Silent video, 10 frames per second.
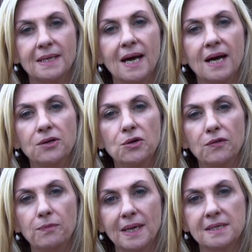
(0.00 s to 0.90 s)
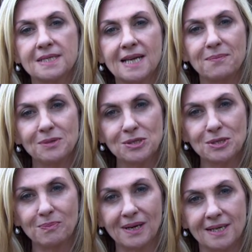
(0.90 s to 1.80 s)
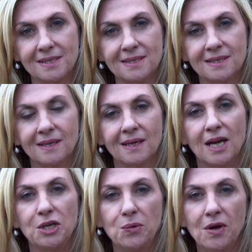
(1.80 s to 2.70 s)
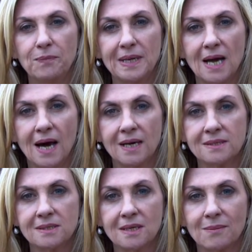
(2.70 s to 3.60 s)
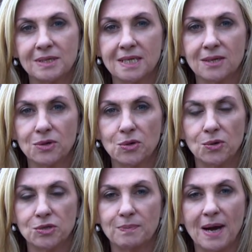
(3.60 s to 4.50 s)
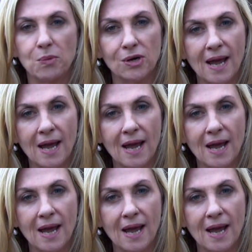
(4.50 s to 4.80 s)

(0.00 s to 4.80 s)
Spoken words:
now you have made a statement to the police and you have been asked to come and tell the court about what